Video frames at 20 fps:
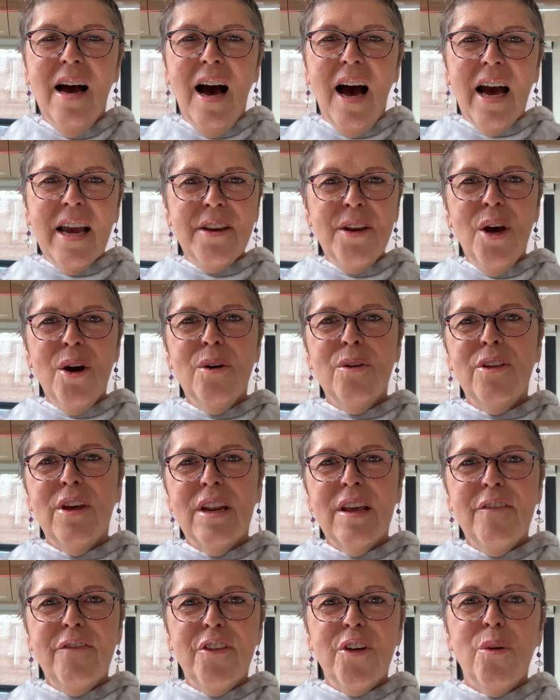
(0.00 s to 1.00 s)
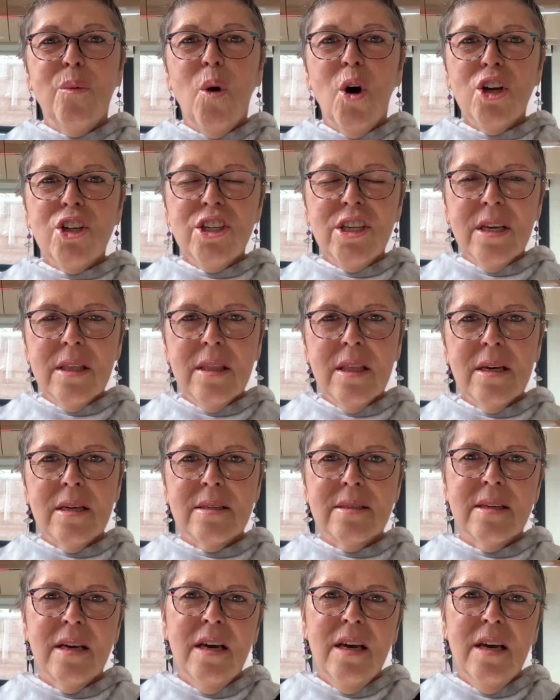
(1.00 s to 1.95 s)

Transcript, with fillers: I know that if you're watching this,